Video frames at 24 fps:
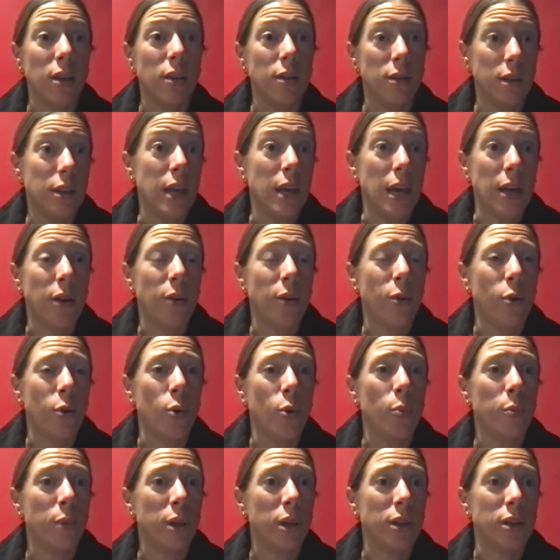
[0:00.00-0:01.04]
that at
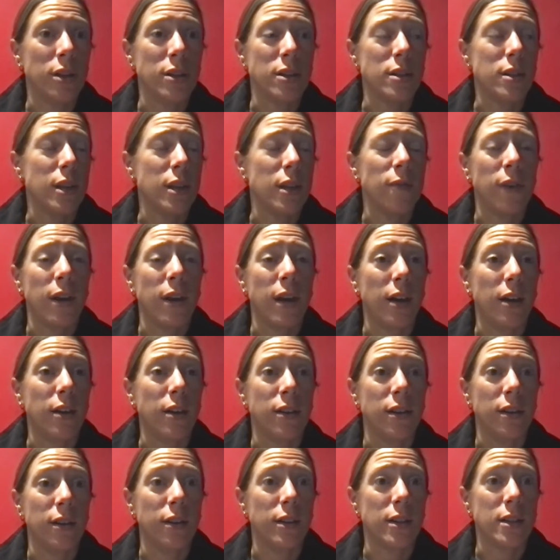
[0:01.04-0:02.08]
home because they've had
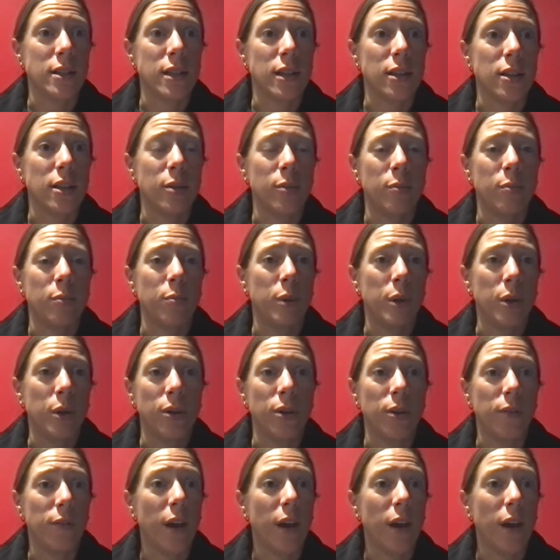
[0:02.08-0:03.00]
an extended period of